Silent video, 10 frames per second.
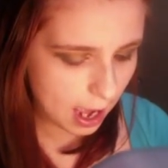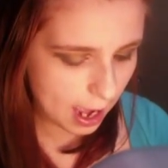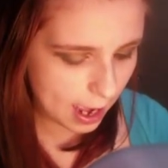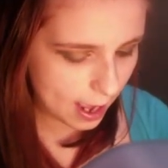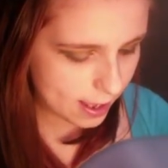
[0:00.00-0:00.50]

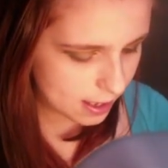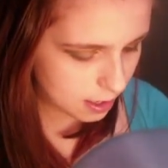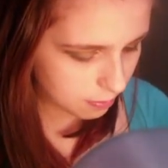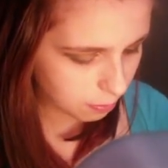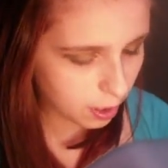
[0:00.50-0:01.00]

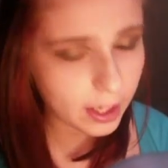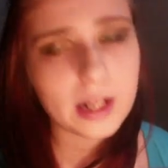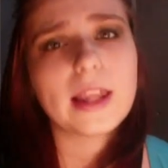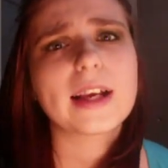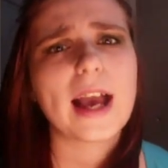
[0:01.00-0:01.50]
I
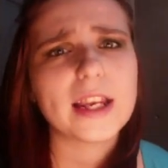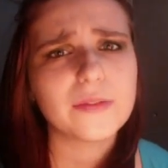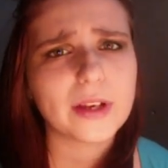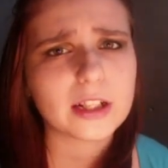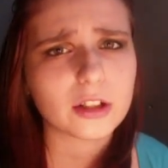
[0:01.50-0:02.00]
wanted kind
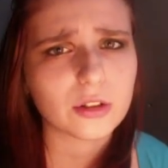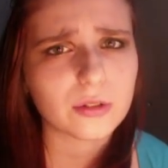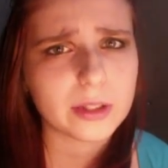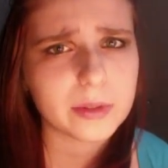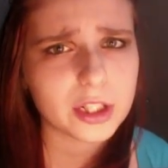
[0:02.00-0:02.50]
of like a
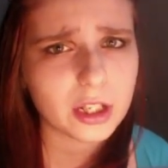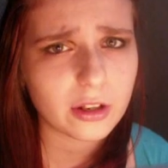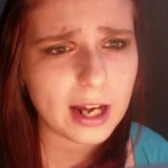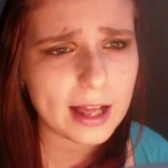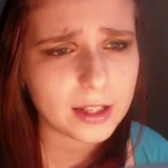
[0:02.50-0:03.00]
creamish
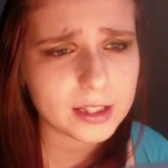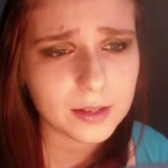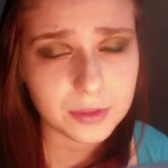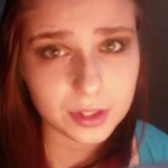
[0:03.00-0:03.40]
color highlight instead of